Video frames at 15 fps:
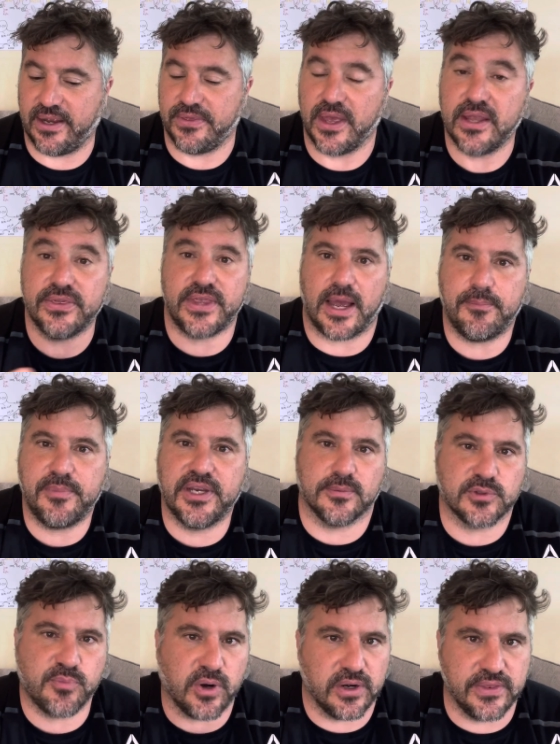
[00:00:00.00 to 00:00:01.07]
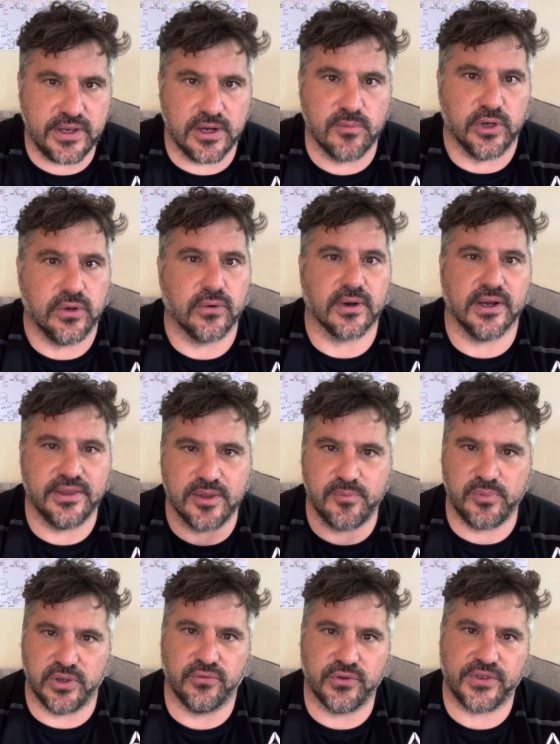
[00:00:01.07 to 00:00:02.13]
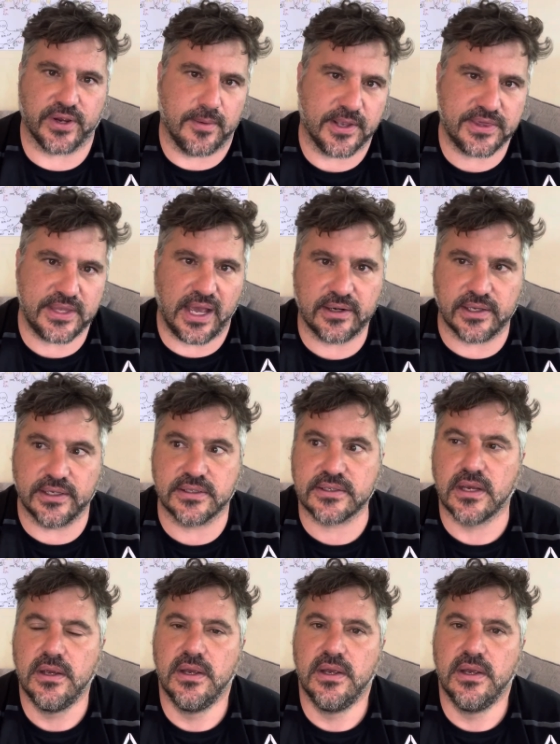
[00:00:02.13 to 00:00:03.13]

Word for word: and that, that becomes part of their manure. And the beautiful thing about that is